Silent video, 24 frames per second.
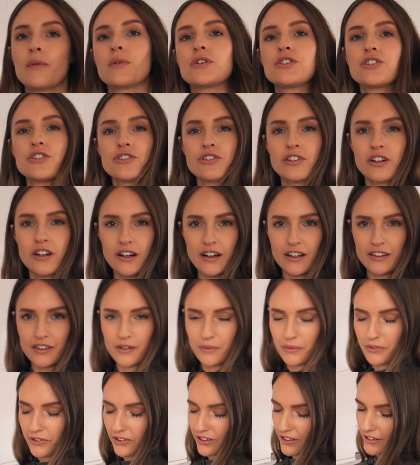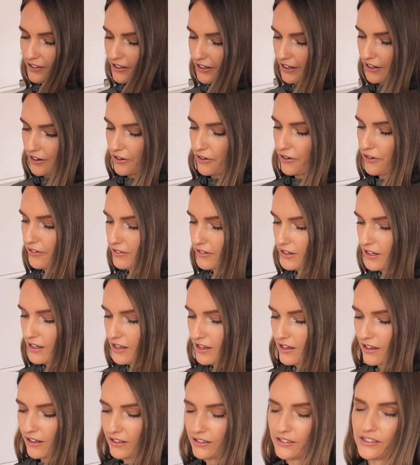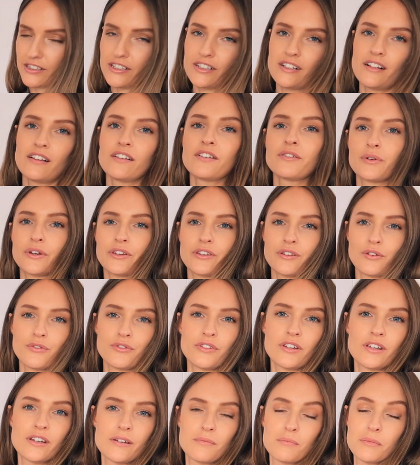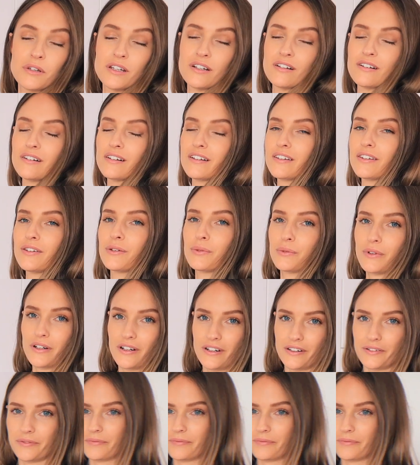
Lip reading: we're just gonna let them sit here until the rest of the meal is ready.